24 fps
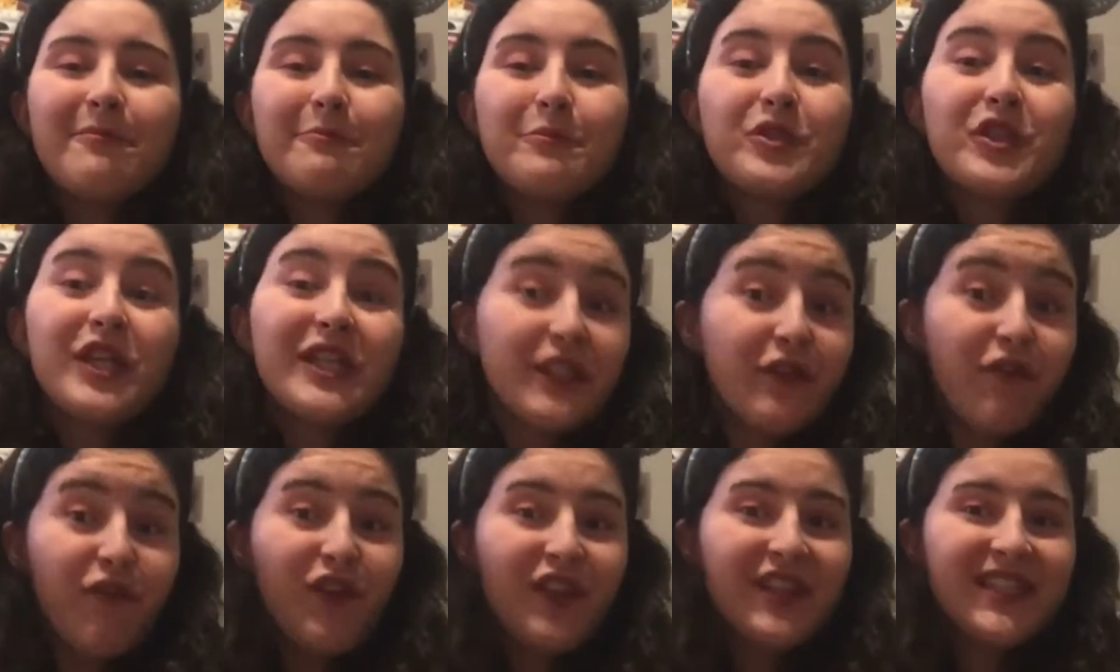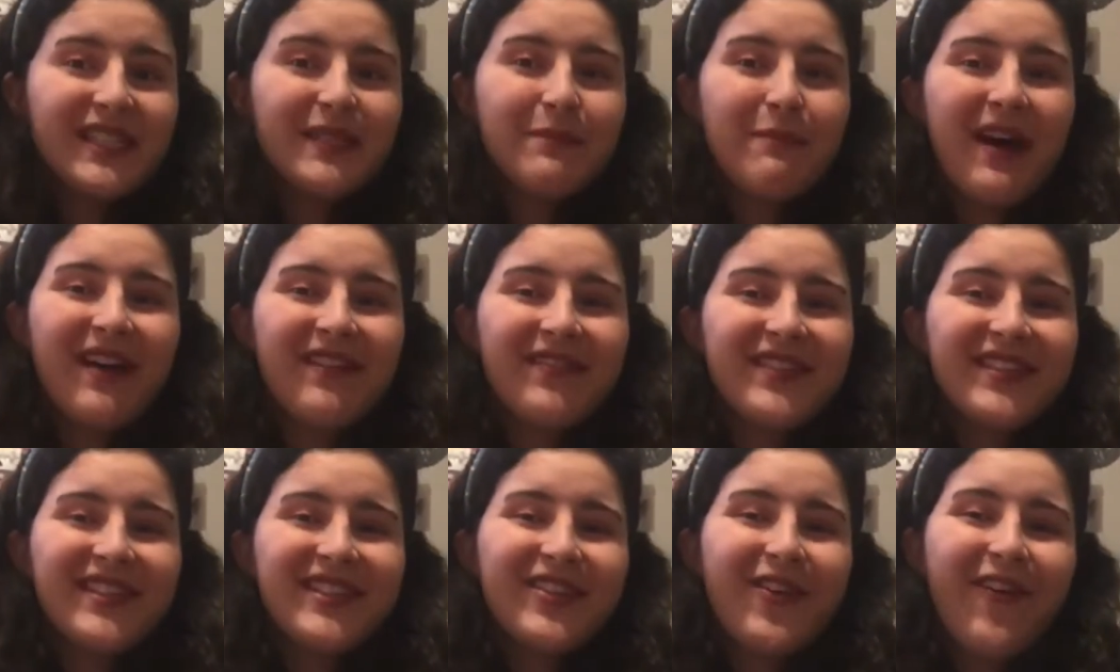just for this
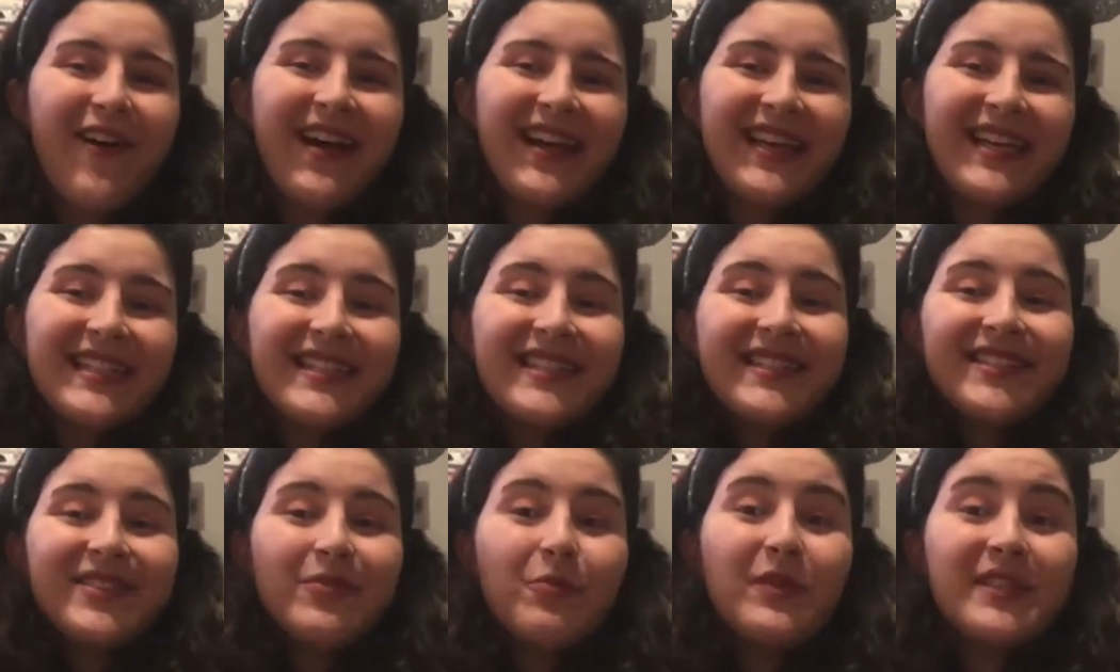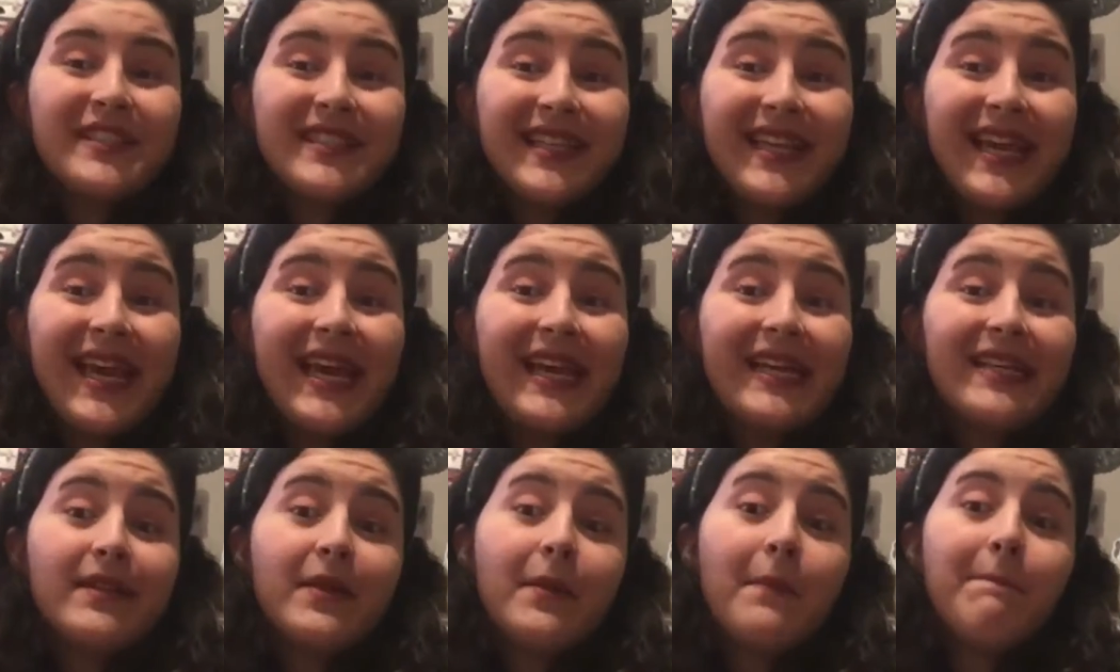month, so I can, once
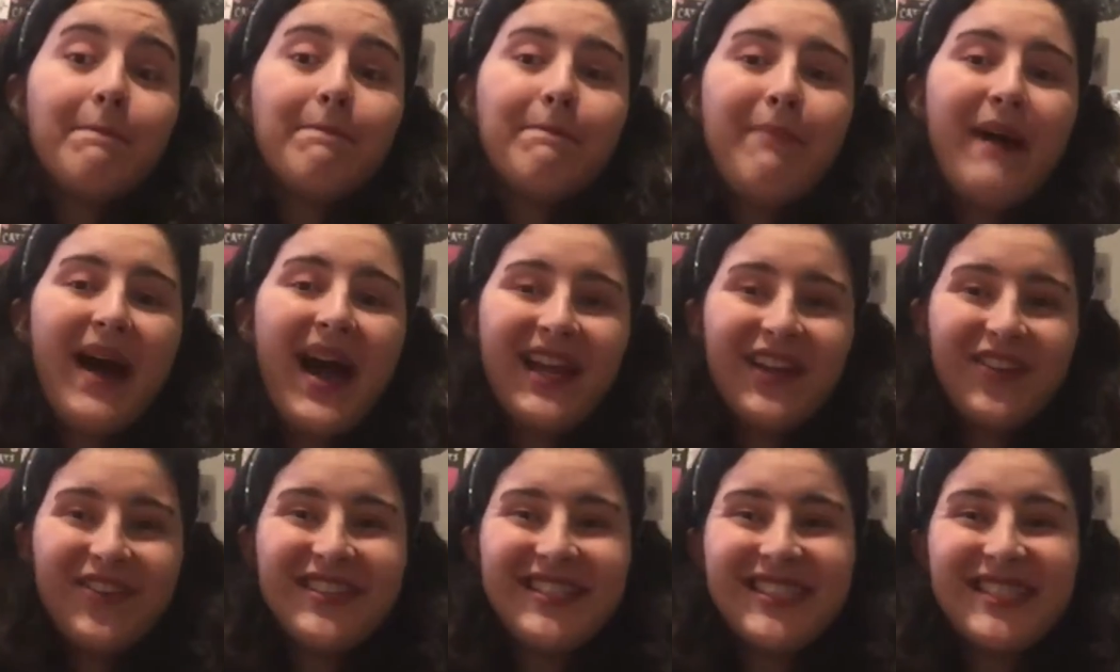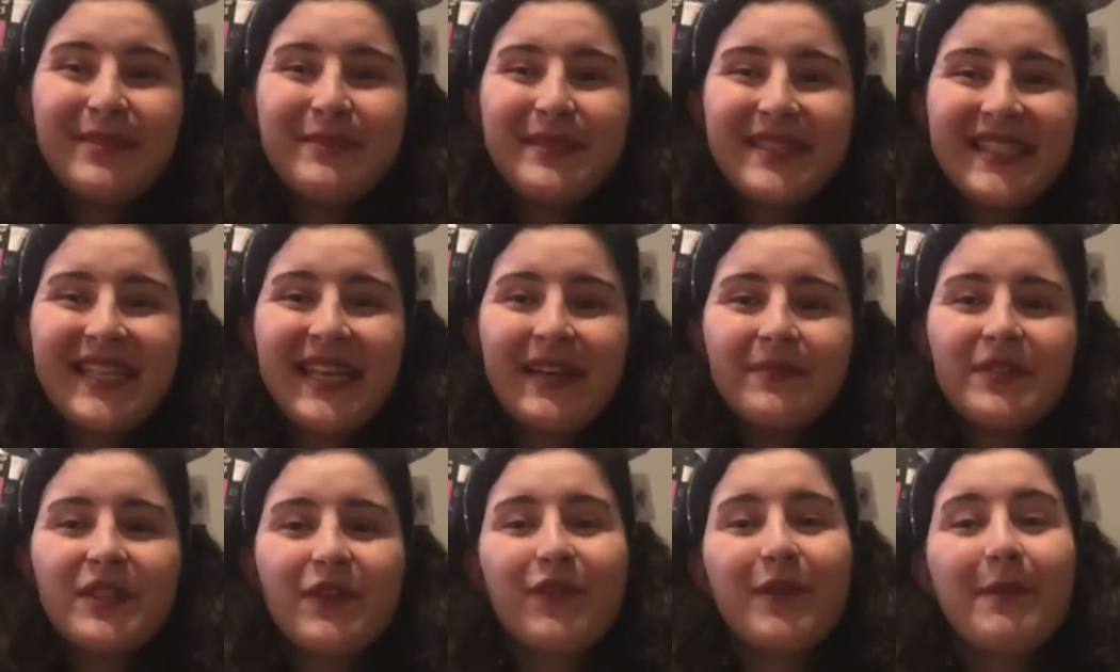again, buy Christmas
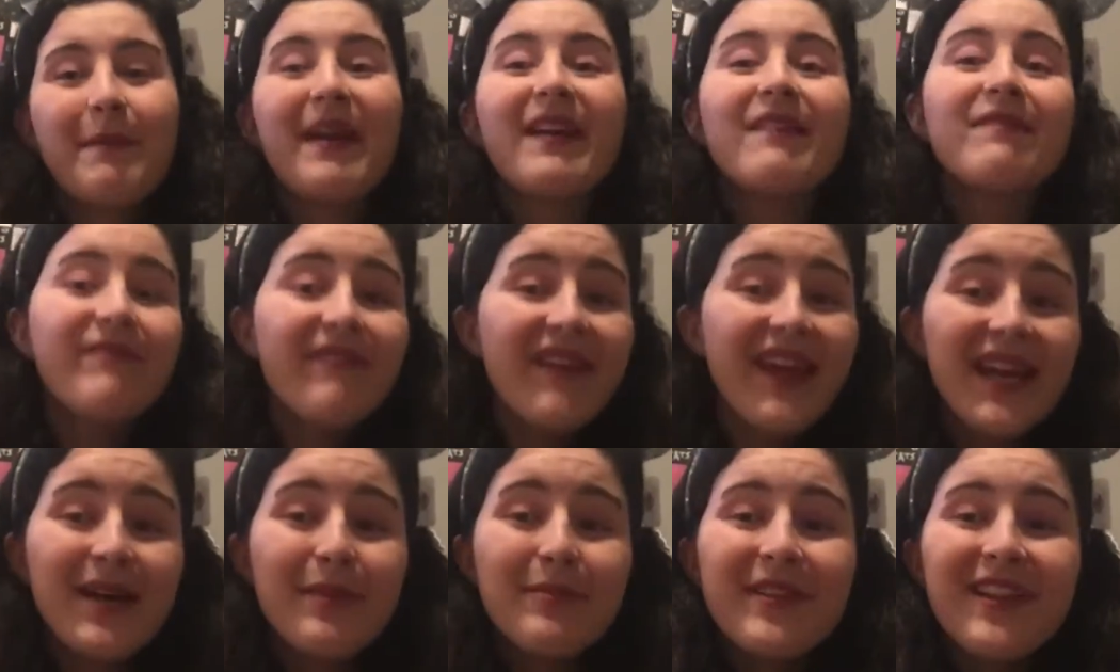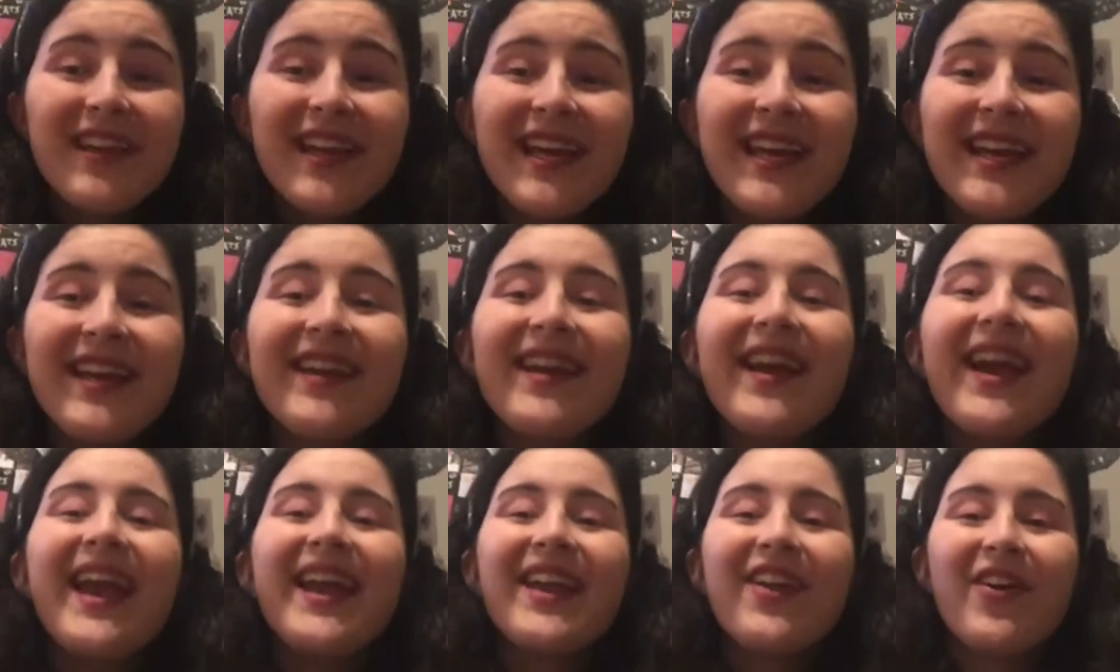gifts for my family
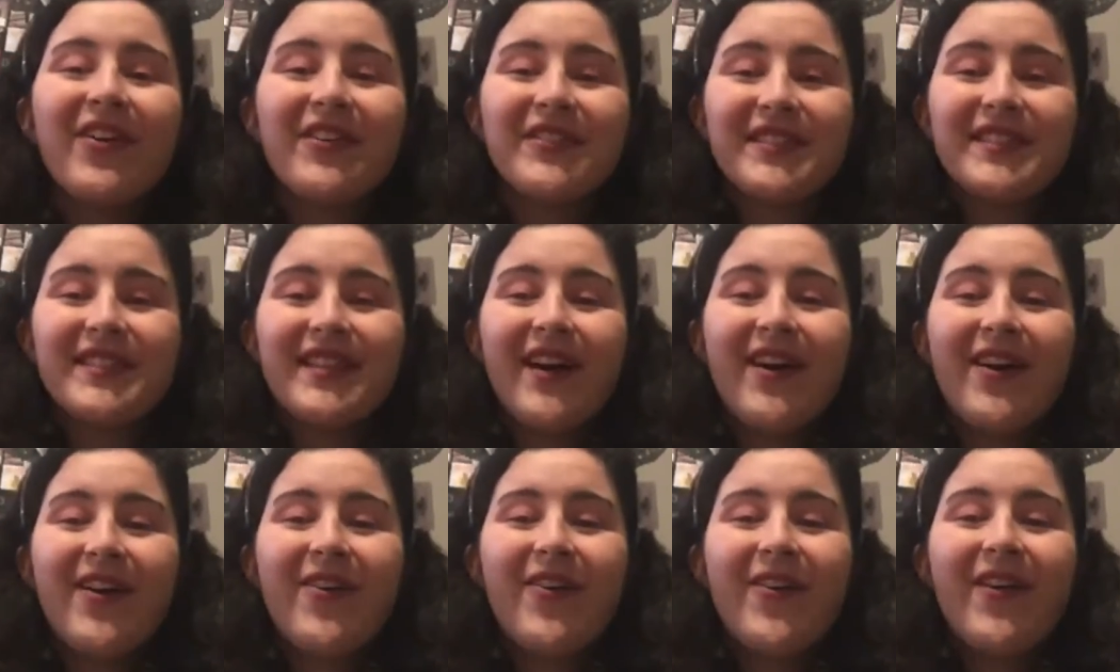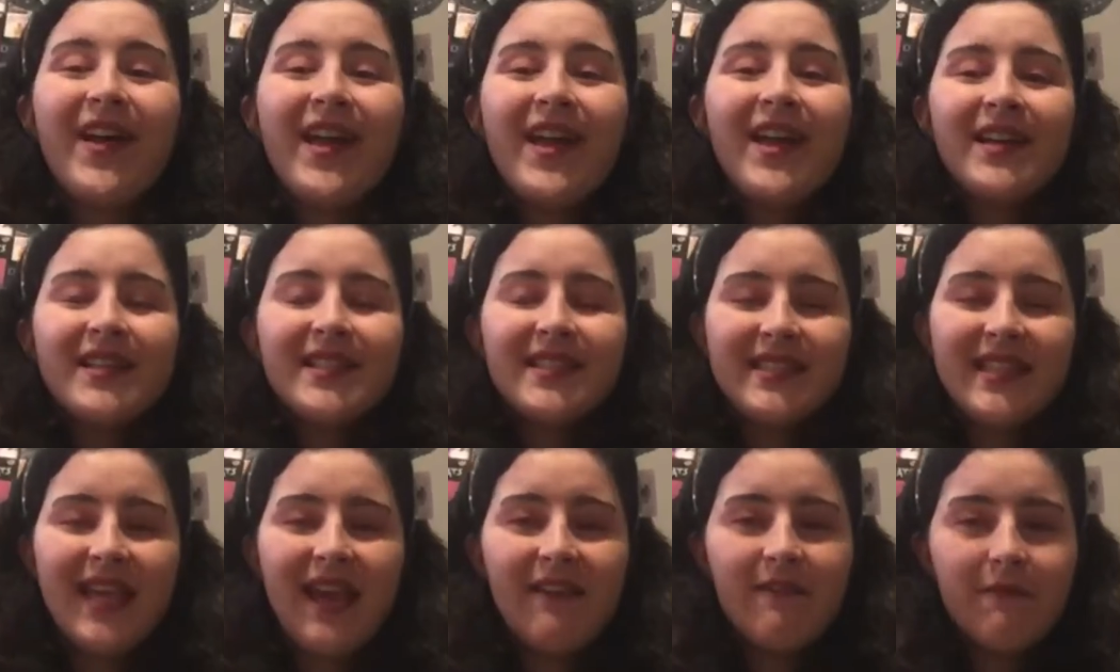and also
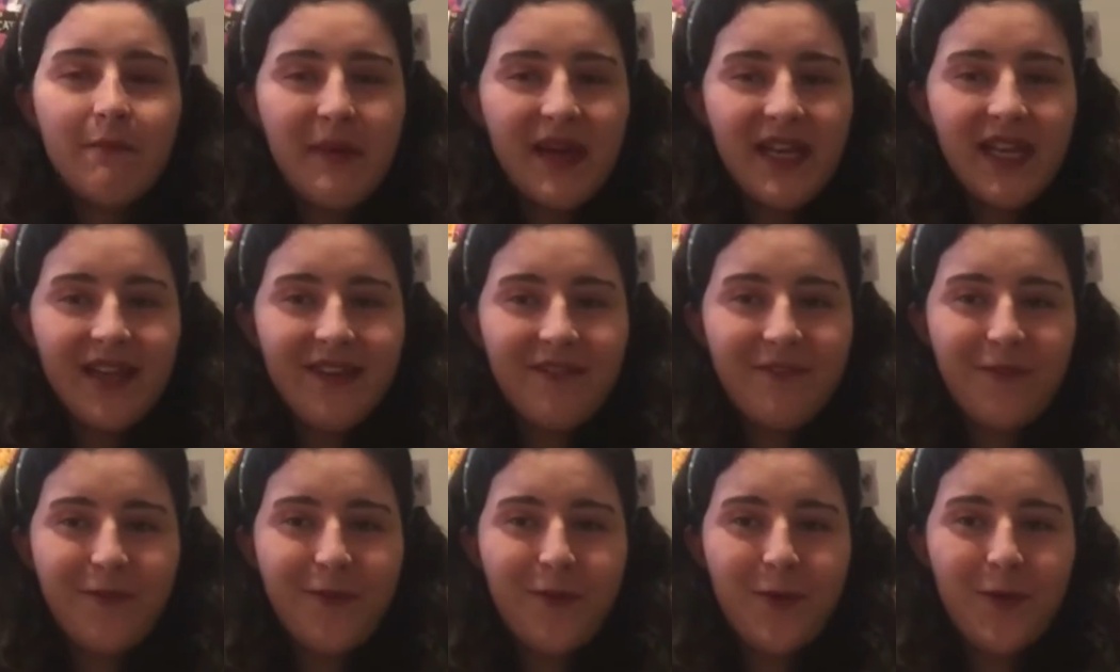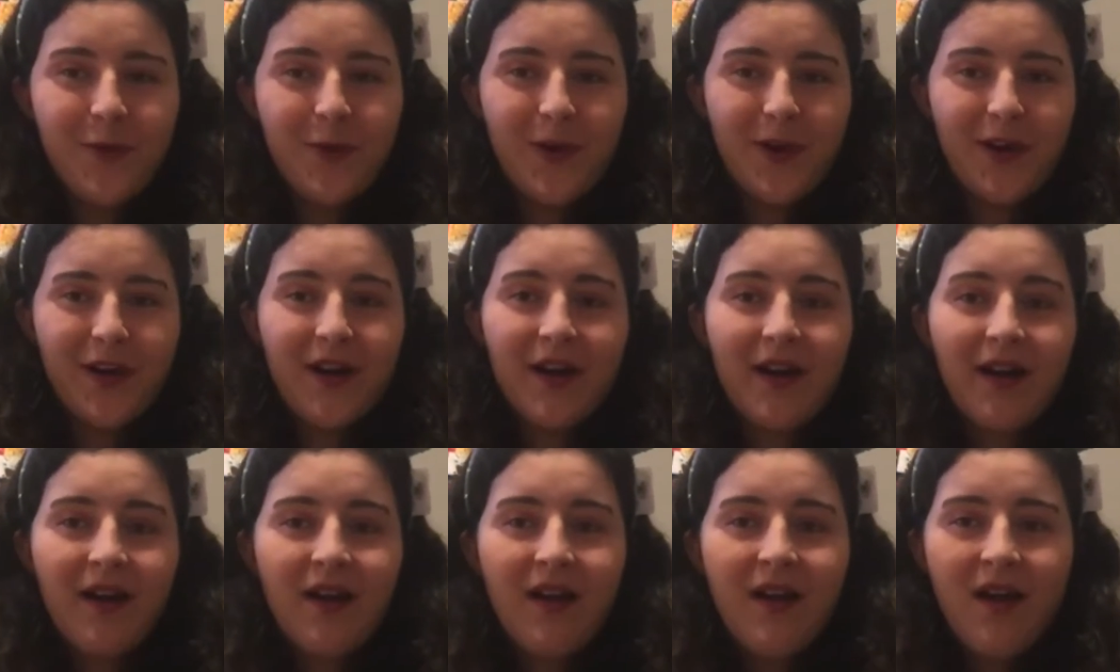save money
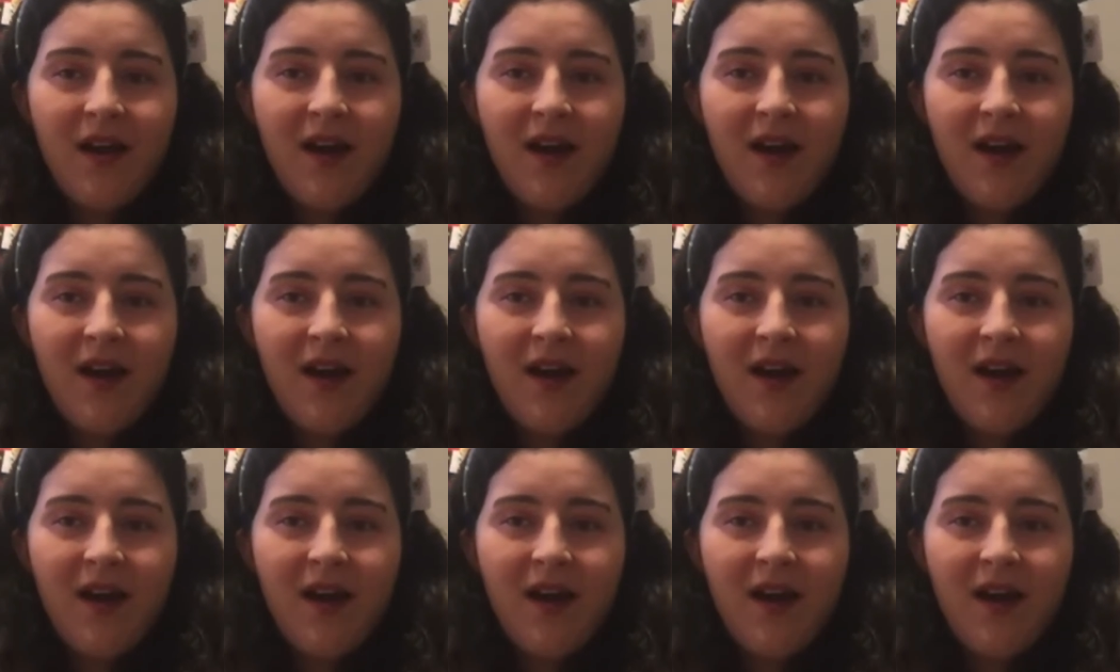for